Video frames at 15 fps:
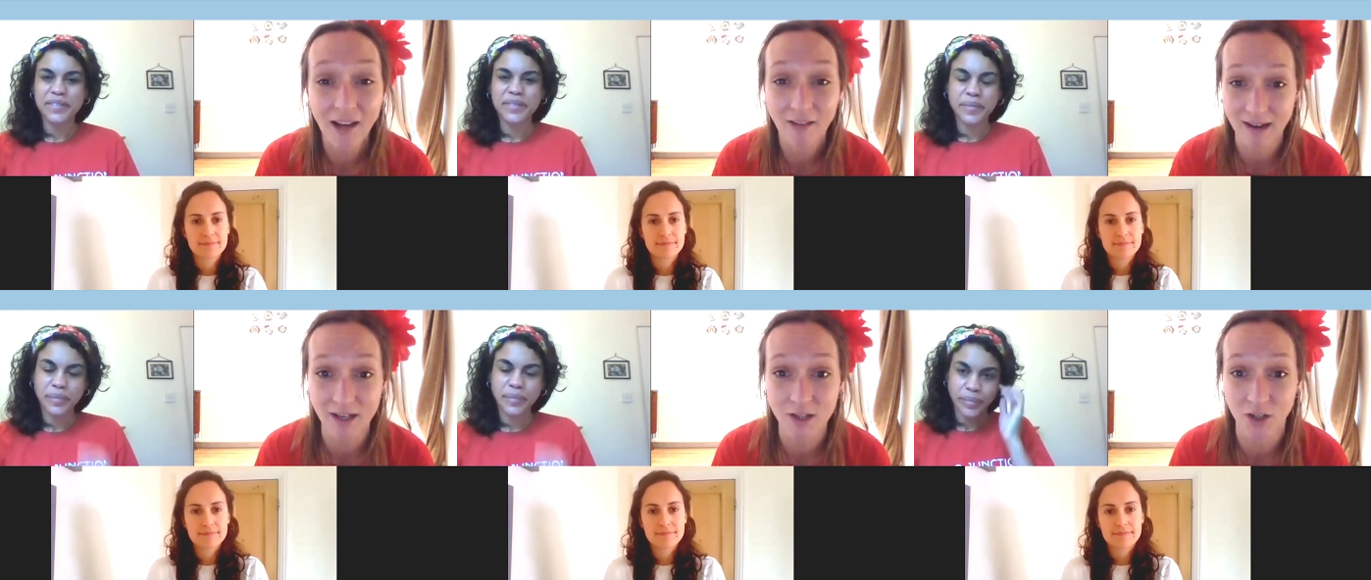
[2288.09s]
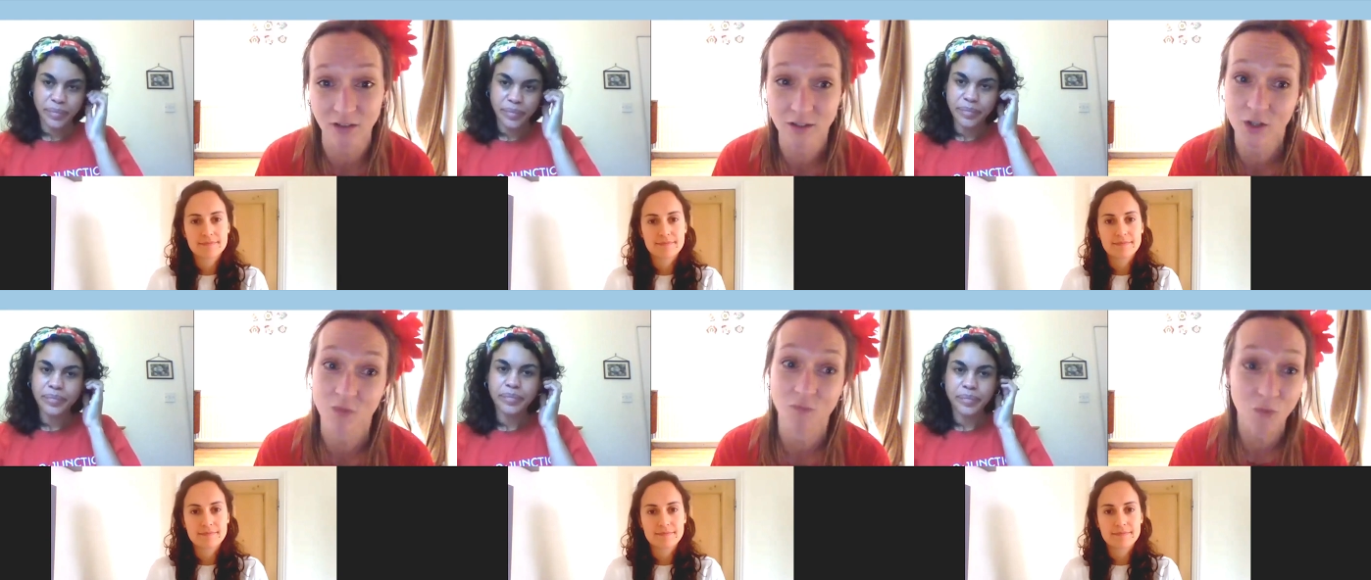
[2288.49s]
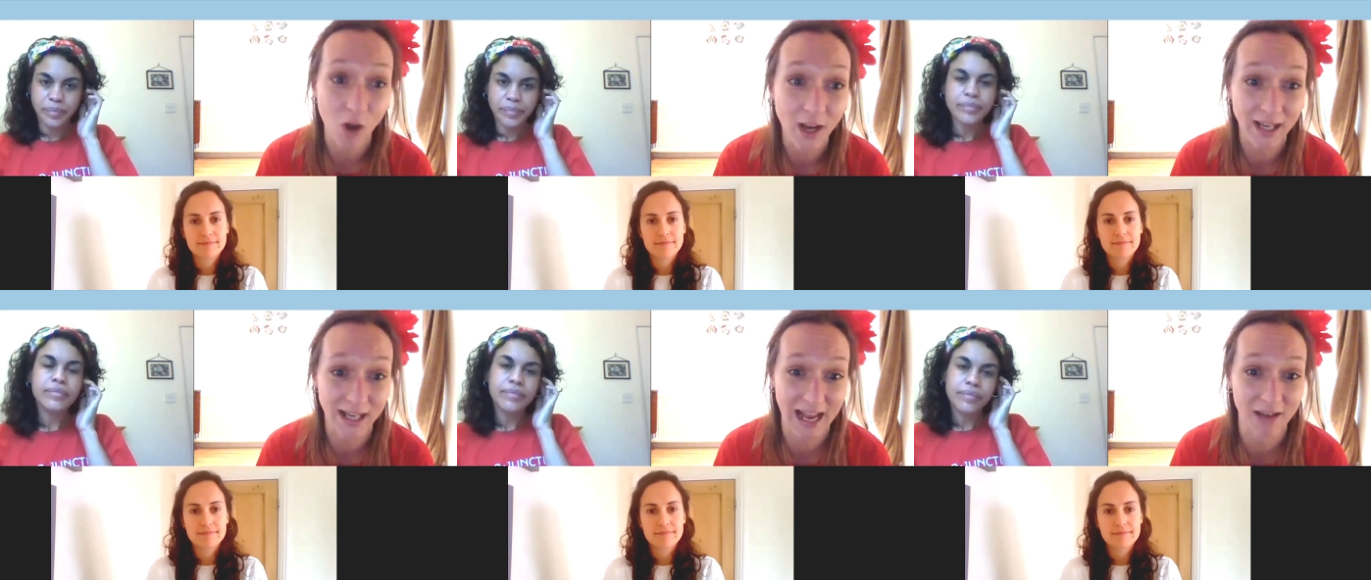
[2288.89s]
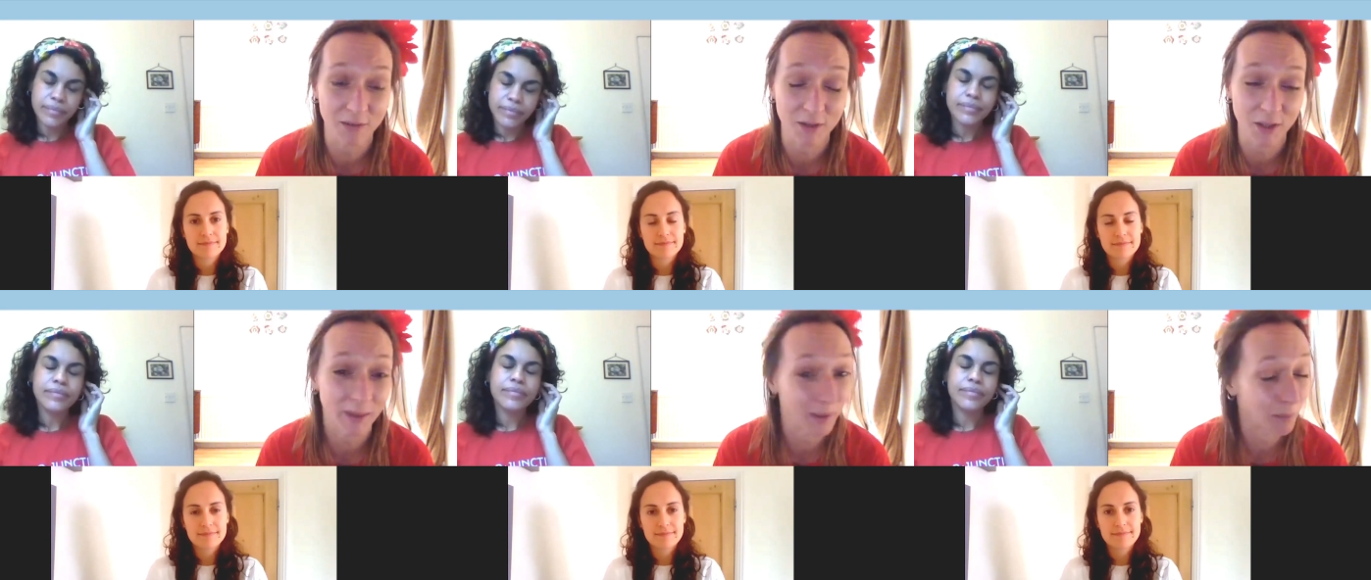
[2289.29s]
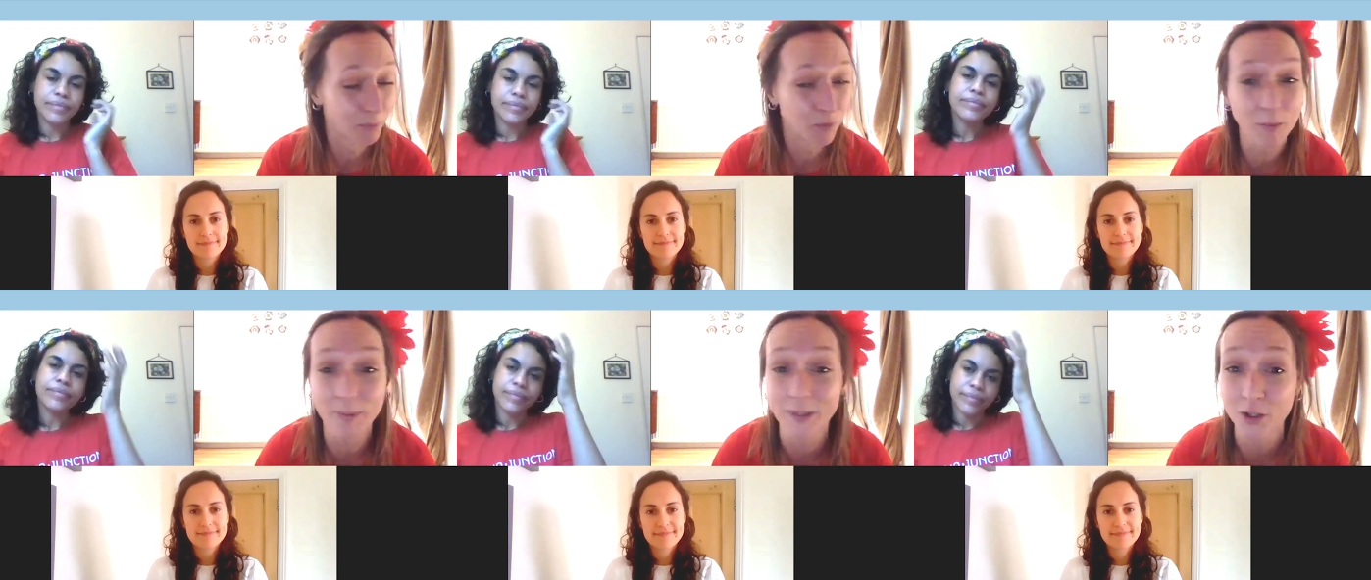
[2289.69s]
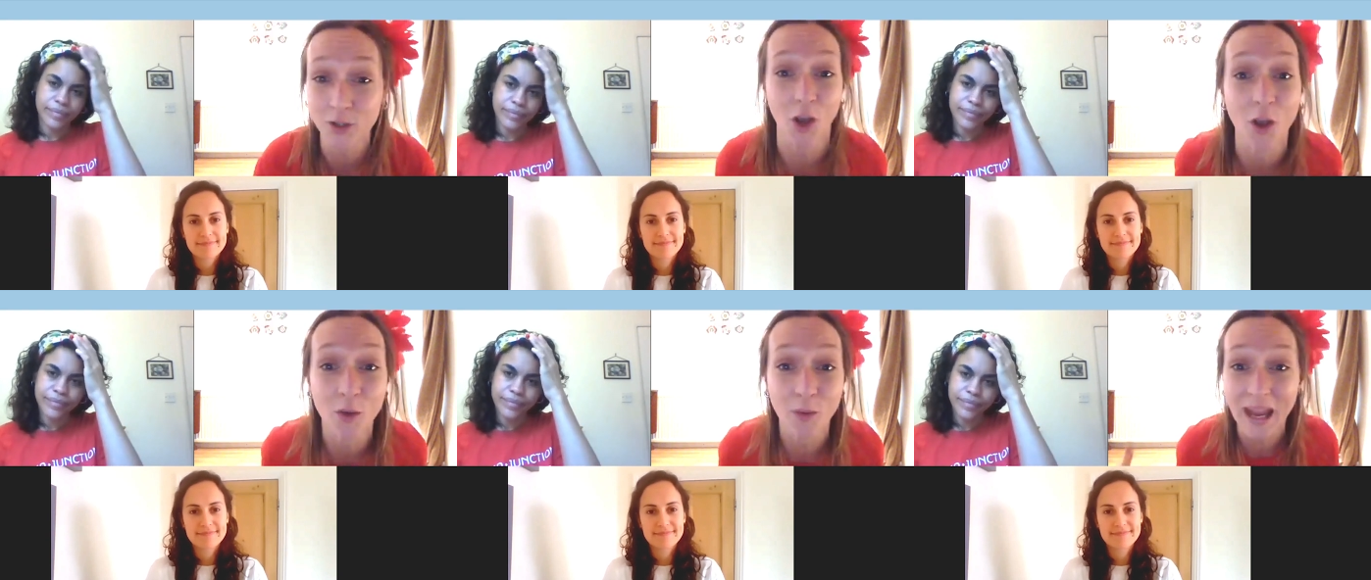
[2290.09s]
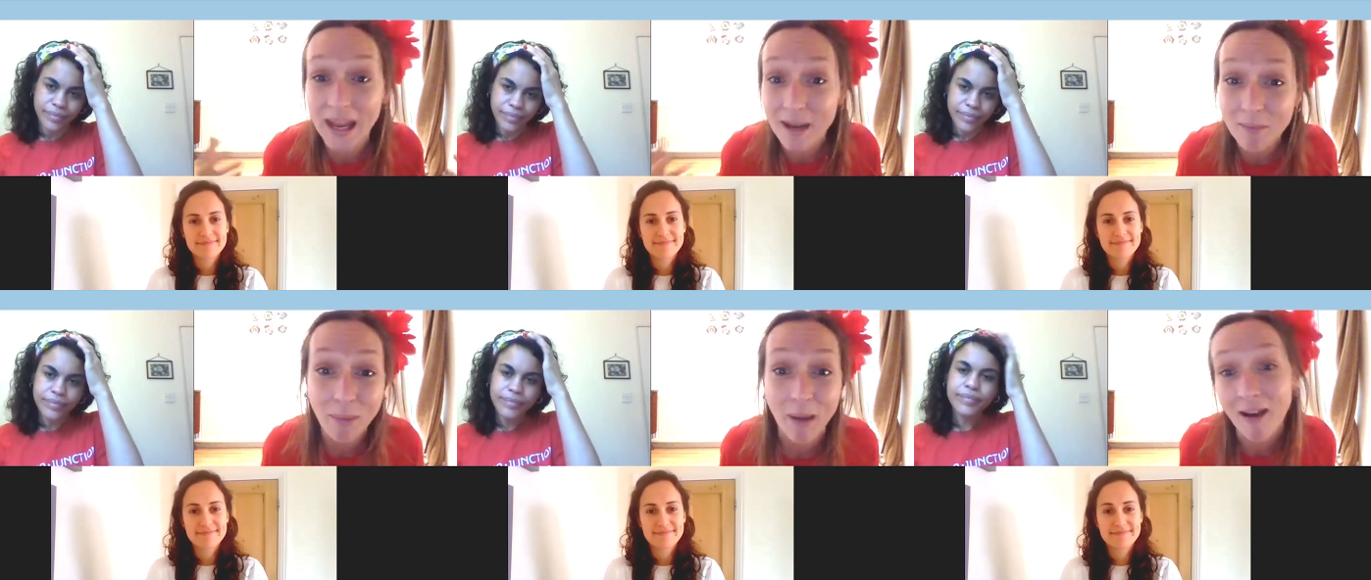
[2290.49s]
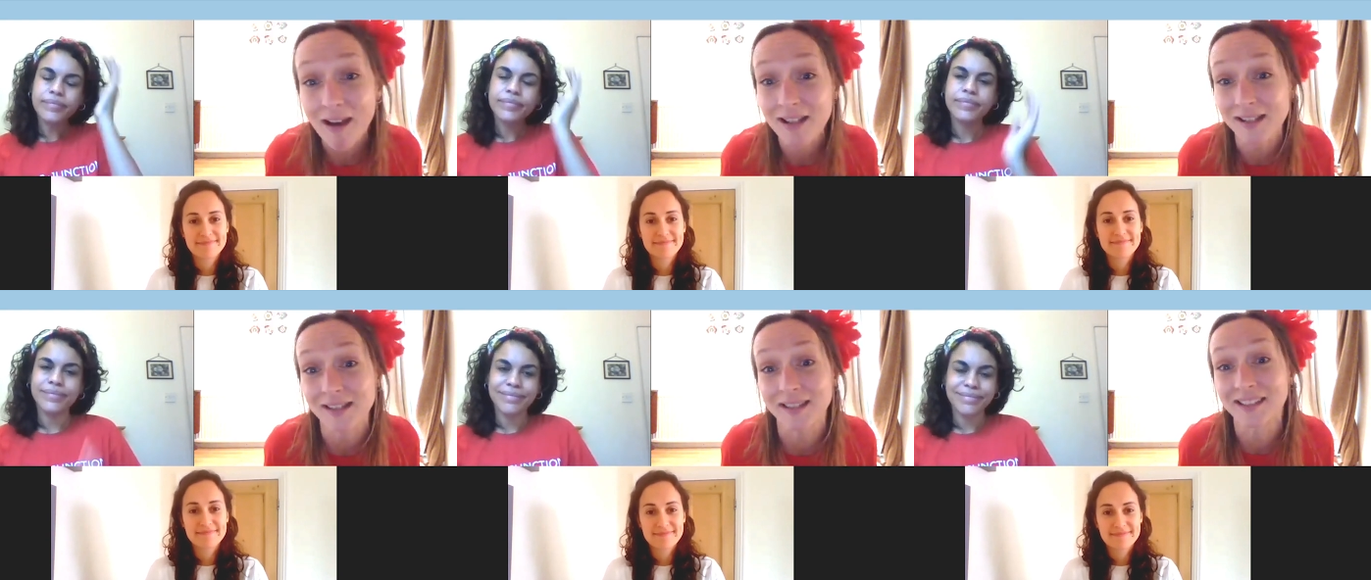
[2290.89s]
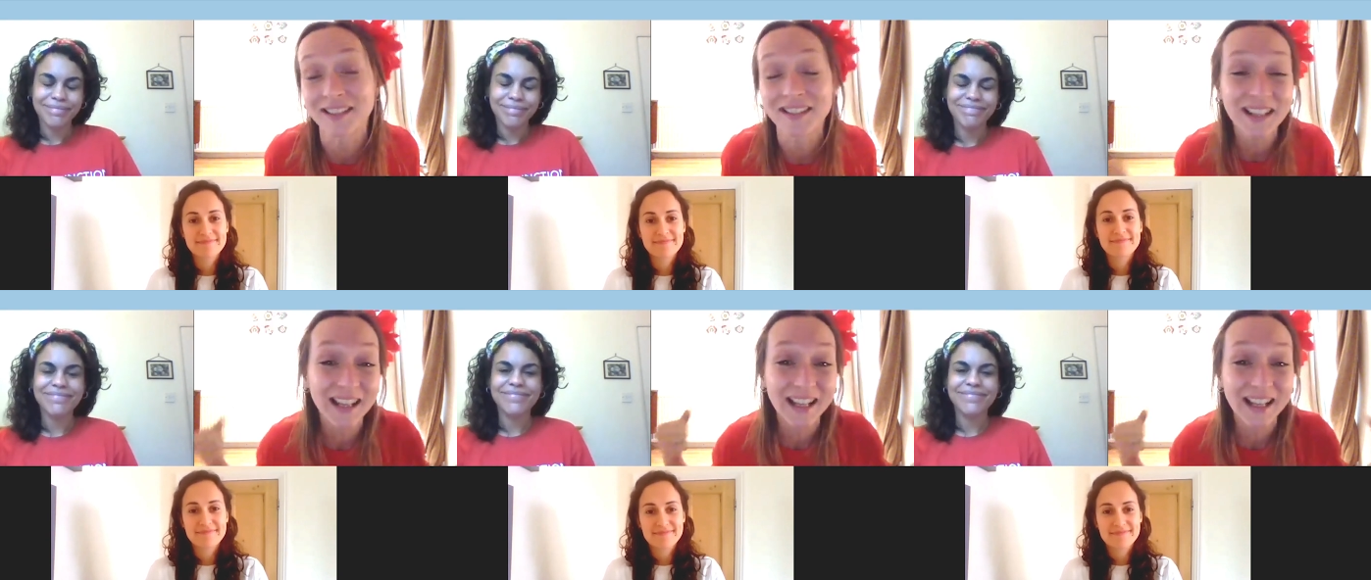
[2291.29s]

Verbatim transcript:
Speaker 1: Grand Junction right now doing a proper show in person